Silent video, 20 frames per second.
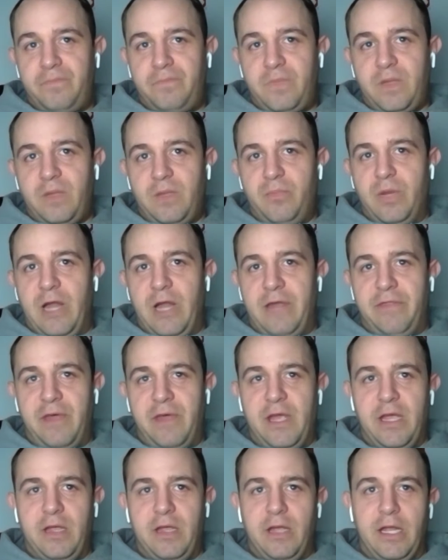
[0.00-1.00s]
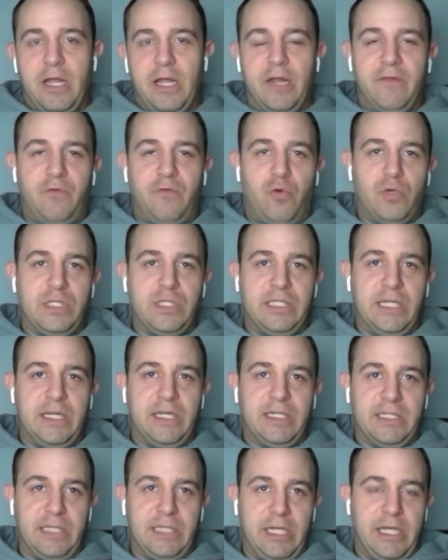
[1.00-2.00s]
But I think, and of course,
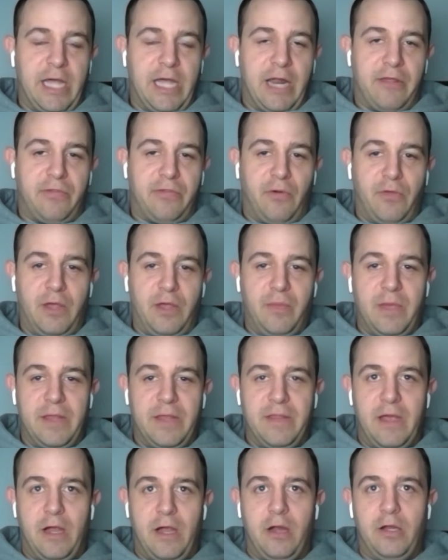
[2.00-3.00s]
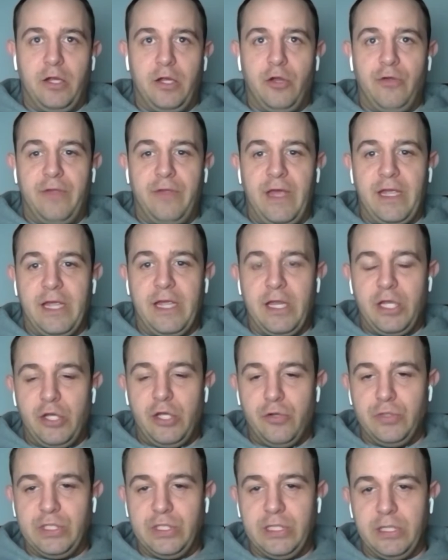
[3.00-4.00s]
Tennessee, you got to throw them in there. You know, they get
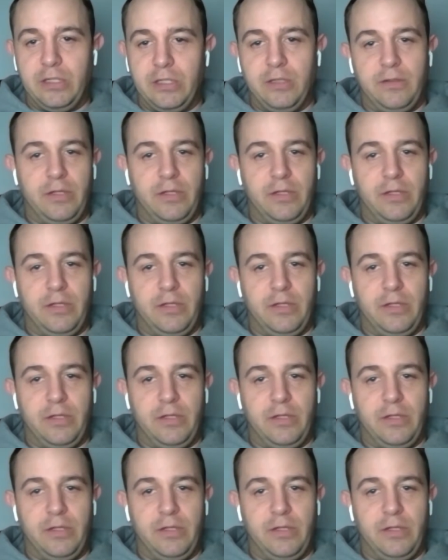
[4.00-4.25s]
Houston.